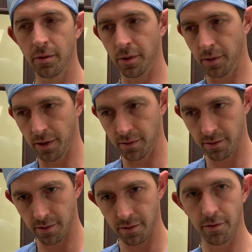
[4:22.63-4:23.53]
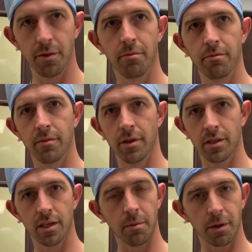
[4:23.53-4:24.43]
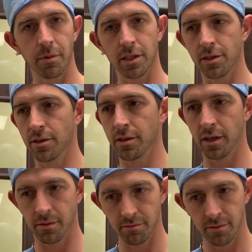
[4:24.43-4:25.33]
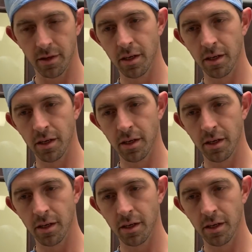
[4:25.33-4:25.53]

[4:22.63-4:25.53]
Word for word: We went through the, the stomach muscle and